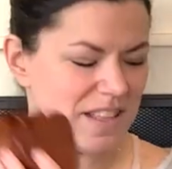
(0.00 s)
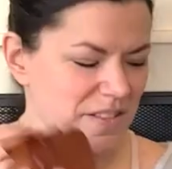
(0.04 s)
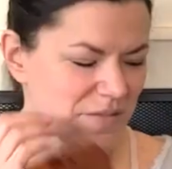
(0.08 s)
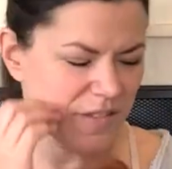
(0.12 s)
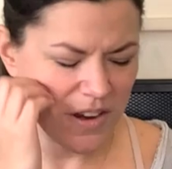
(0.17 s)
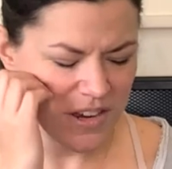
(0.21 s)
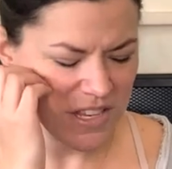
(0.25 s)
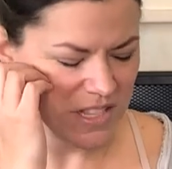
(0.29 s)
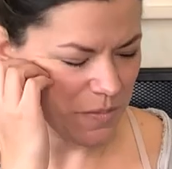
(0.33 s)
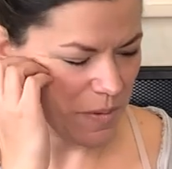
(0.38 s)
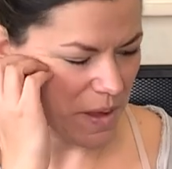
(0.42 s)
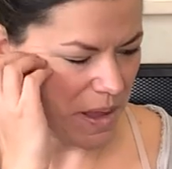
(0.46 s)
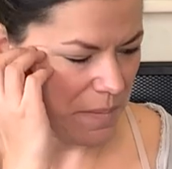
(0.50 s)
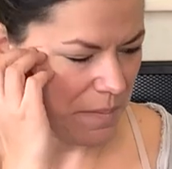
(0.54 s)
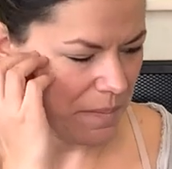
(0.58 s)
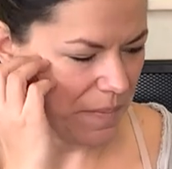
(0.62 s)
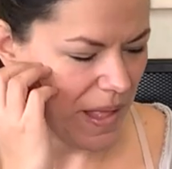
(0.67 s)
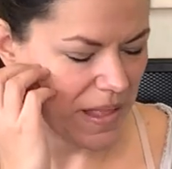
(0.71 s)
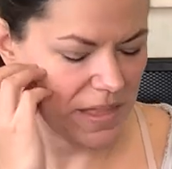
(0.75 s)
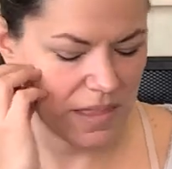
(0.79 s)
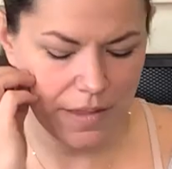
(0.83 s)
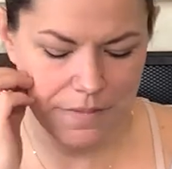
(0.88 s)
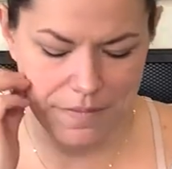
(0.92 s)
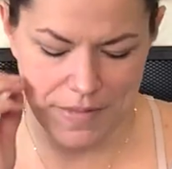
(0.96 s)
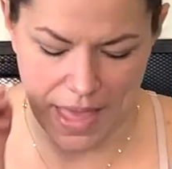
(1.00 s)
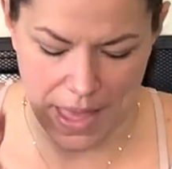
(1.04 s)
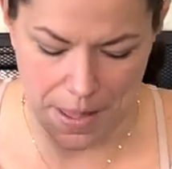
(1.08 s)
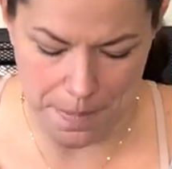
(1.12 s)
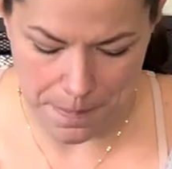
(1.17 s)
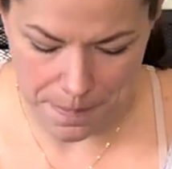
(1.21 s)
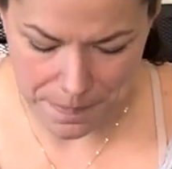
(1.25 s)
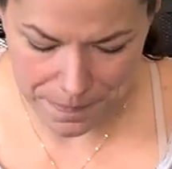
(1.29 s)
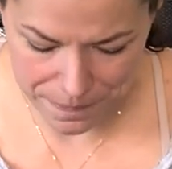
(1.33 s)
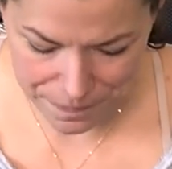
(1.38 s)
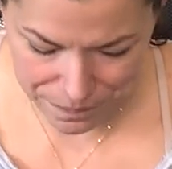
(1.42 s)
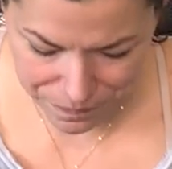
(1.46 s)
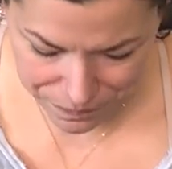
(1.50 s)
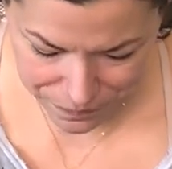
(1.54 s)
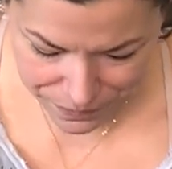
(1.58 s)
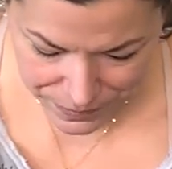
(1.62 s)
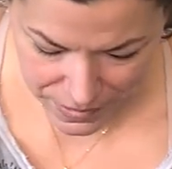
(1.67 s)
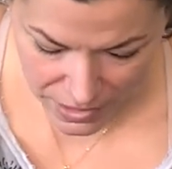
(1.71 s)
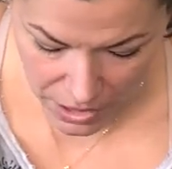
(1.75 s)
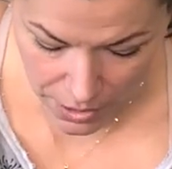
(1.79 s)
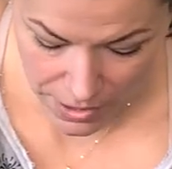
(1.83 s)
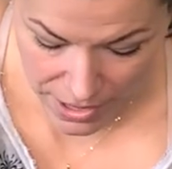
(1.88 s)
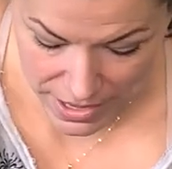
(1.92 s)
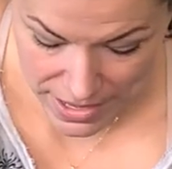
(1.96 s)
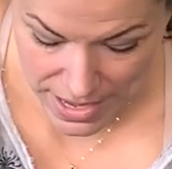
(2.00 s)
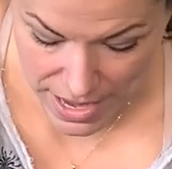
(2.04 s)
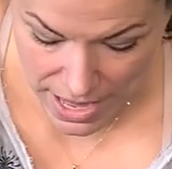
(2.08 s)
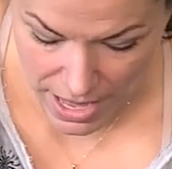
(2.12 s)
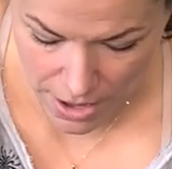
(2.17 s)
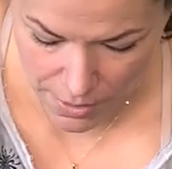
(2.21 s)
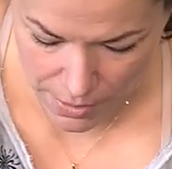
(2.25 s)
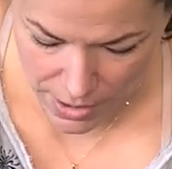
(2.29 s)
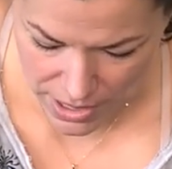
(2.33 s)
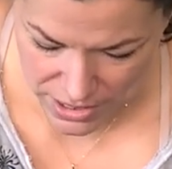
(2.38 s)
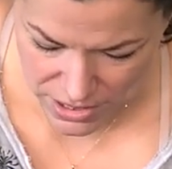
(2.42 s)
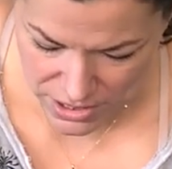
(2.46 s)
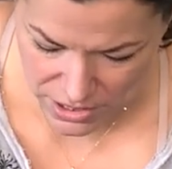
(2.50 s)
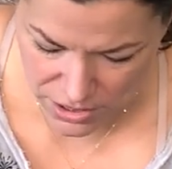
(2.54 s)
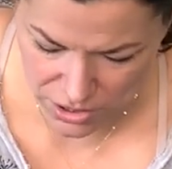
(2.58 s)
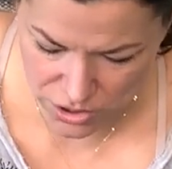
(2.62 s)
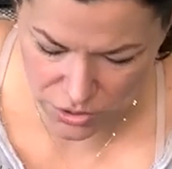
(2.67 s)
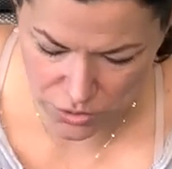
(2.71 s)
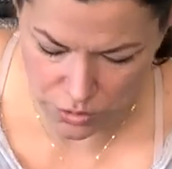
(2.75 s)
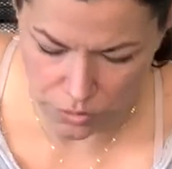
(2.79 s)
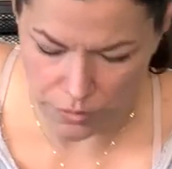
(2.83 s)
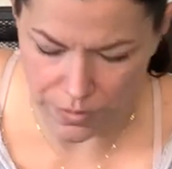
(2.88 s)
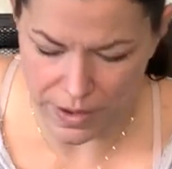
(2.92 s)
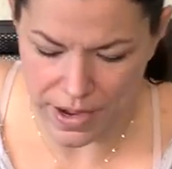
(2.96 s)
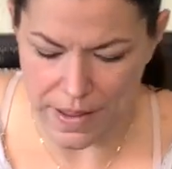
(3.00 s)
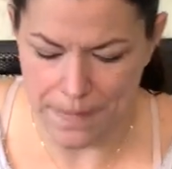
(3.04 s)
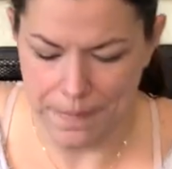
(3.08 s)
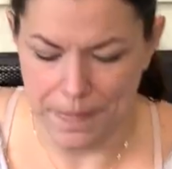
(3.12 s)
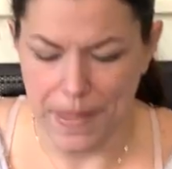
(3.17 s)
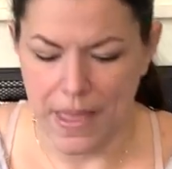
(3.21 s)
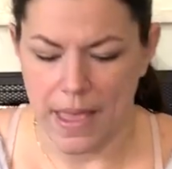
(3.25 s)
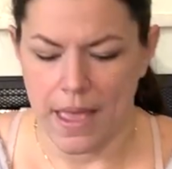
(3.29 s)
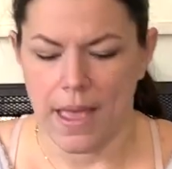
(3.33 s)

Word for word: Very sweet. I love that. Okay, now onto the jewelry.